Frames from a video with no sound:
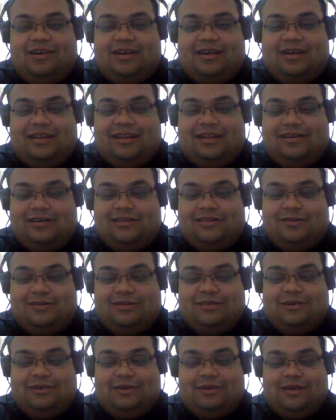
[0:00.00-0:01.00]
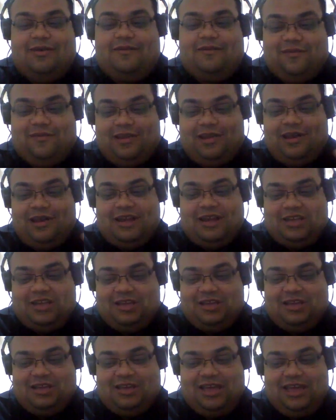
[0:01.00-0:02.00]
clearer. So it's a way of
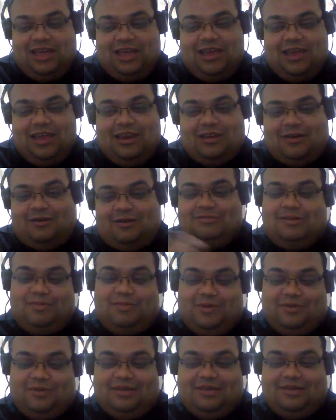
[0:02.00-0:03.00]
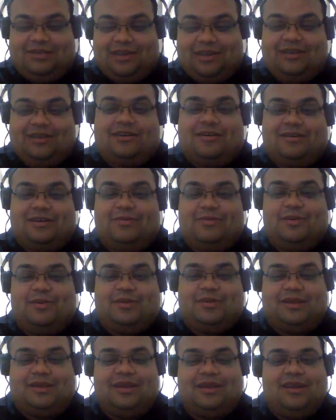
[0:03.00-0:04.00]
learning and start
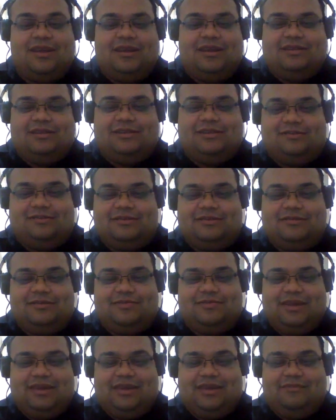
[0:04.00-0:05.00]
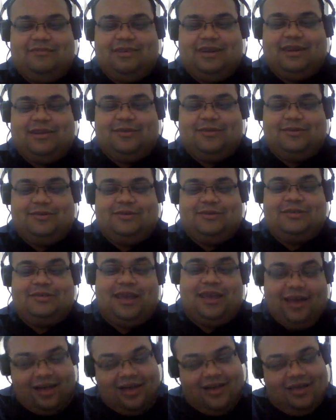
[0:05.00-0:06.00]
contributing. So it would be really cool to
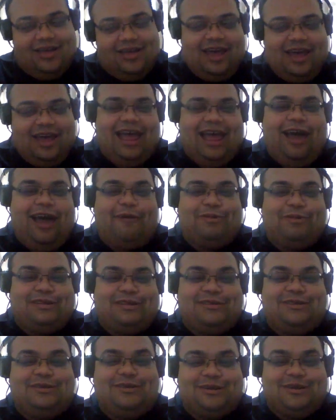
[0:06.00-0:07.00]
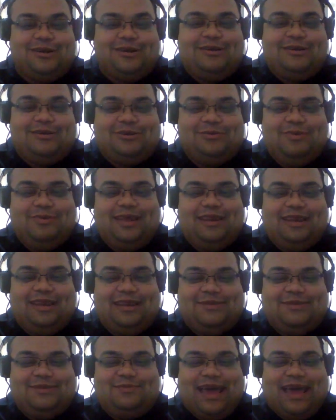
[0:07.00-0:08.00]
say, I helped to make
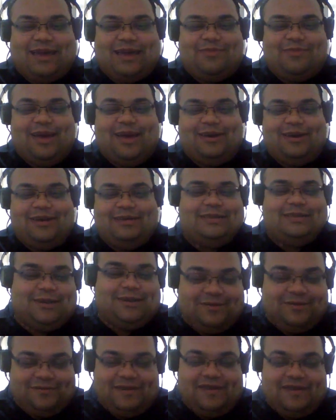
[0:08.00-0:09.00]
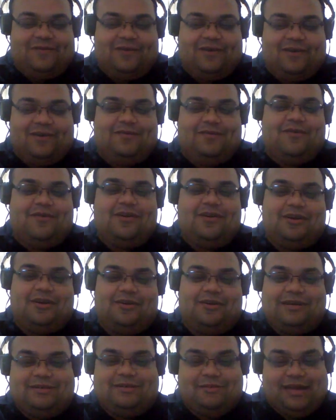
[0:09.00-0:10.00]
this spec better. It's a good thing for
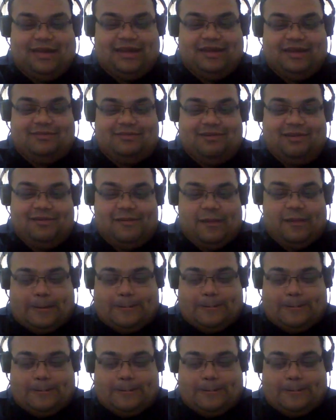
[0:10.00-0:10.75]
your resume as well.